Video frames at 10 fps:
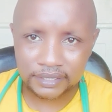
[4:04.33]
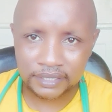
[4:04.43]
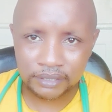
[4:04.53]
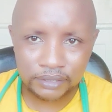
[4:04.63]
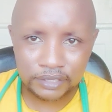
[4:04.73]
the
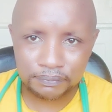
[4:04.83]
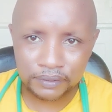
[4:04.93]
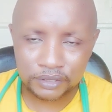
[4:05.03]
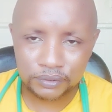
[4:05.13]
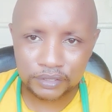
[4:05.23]
hot
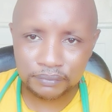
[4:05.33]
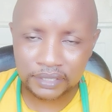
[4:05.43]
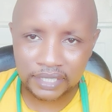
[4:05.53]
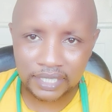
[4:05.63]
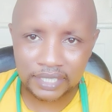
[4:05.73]
pots should be
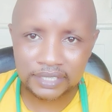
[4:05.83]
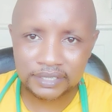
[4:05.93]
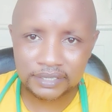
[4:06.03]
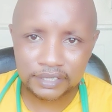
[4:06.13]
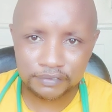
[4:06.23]
clean,
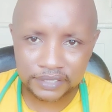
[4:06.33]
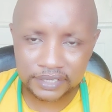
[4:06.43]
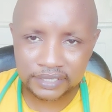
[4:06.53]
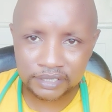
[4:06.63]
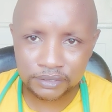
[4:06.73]
the
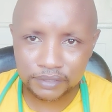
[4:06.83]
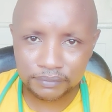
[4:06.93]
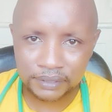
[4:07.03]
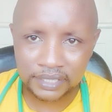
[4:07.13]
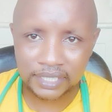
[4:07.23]
fridges should
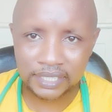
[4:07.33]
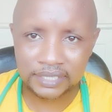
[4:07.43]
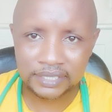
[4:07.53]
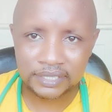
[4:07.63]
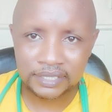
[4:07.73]
be
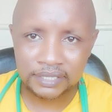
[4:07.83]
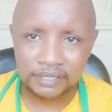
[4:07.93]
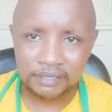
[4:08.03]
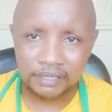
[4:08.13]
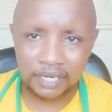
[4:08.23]
clean,
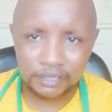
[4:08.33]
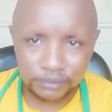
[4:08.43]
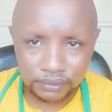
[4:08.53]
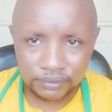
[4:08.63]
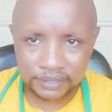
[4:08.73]
and
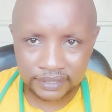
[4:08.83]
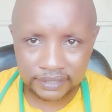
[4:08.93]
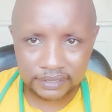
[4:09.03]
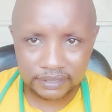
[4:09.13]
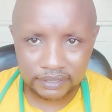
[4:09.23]
through this